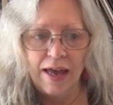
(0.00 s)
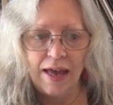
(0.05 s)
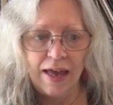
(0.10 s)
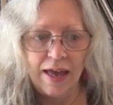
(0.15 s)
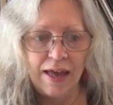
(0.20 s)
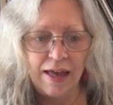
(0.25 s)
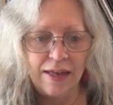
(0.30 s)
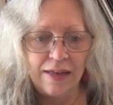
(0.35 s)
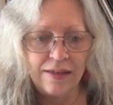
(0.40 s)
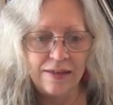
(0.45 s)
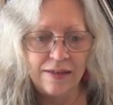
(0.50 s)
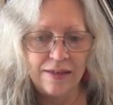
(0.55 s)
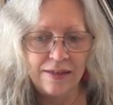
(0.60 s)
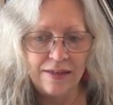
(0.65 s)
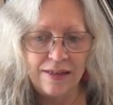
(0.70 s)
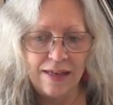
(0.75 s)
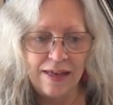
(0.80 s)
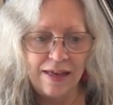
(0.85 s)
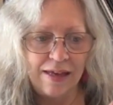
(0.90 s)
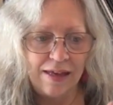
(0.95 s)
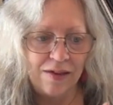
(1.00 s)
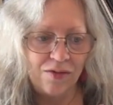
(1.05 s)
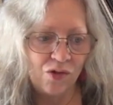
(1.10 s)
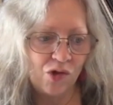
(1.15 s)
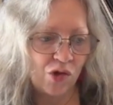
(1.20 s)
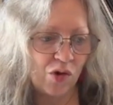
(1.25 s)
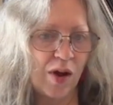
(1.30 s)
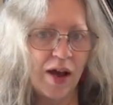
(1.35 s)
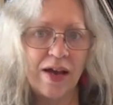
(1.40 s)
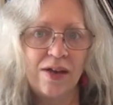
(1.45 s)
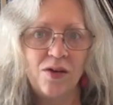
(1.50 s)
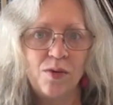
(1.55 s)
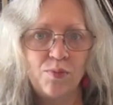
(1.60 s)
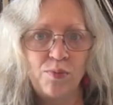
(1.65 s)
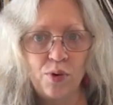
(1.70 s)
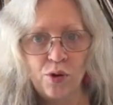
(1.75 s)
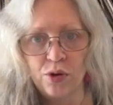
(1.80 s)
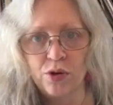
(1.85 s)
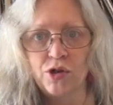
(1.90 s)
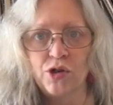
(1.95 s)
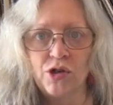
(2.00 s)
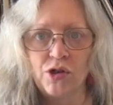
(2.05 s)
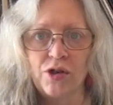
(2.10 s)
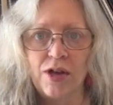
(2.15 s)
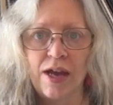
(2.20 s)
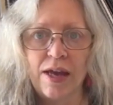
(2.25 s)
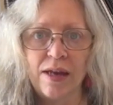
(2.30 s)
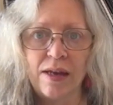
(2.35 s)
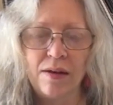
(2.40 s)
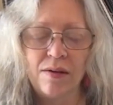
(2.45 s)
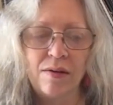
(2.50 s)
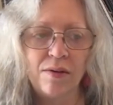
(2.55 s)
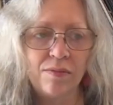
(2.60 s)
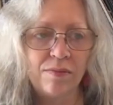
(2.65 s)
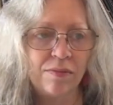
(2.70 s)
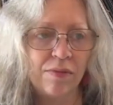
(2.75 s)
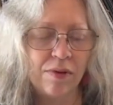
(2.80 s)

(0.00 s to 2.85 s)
and the trying to push and